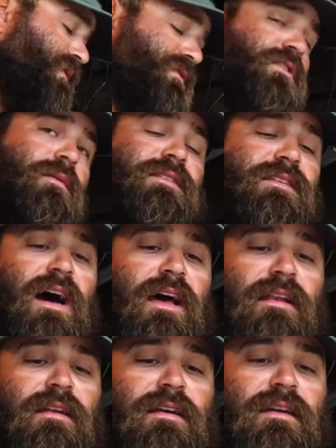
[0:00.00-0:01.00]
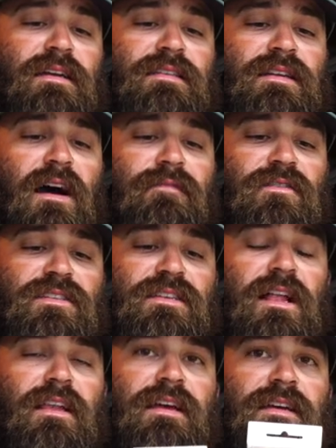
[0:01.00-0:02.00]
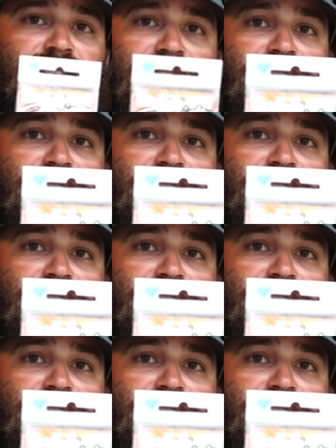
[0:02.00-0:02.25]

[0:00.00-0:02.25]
so it's not for snelling. It's